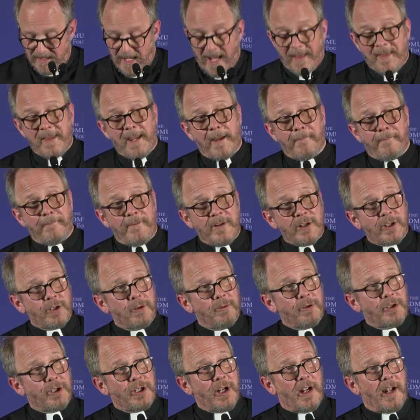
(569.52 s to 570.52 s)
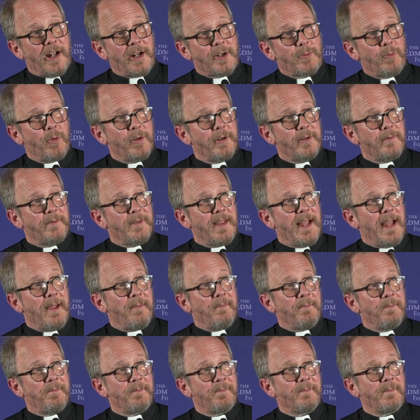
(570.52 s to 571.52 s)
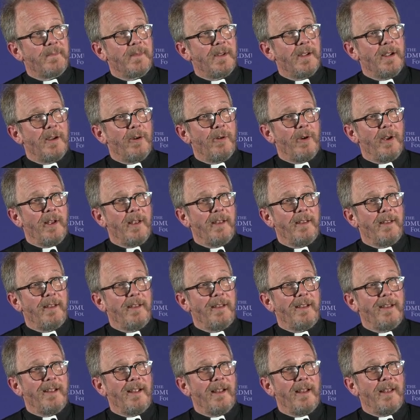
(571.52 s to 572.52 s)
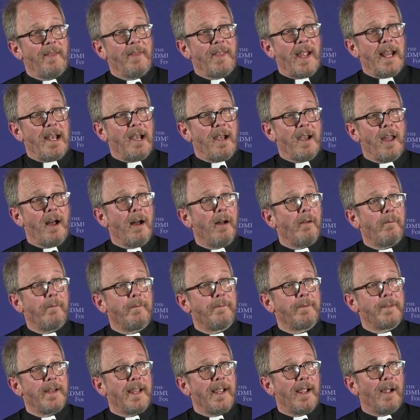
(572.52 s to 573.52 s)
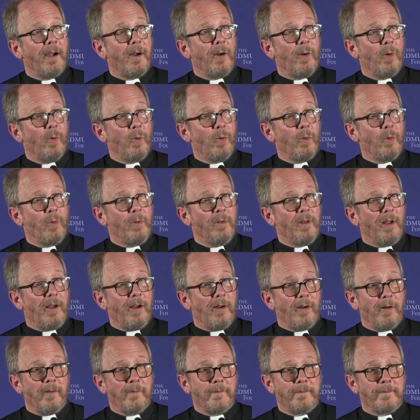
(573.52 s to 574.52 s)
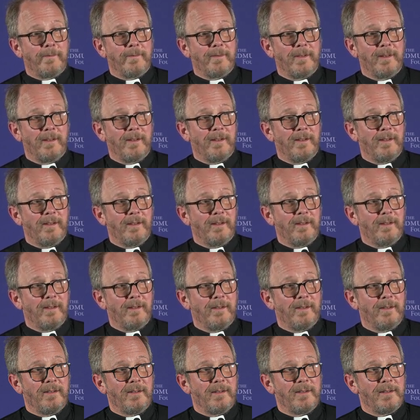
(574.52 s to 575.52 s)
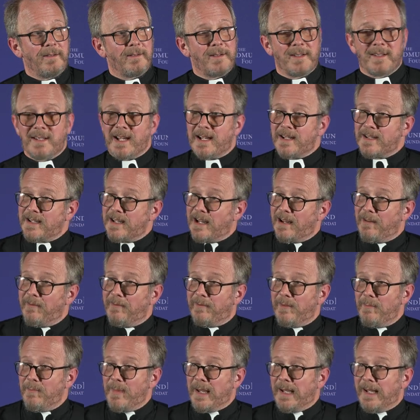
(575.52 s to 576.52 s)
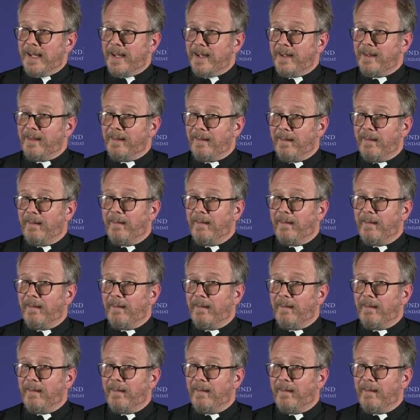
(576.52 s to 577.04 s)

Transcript: And the official church, what of them? They laughed it all off. Does that sound familiar?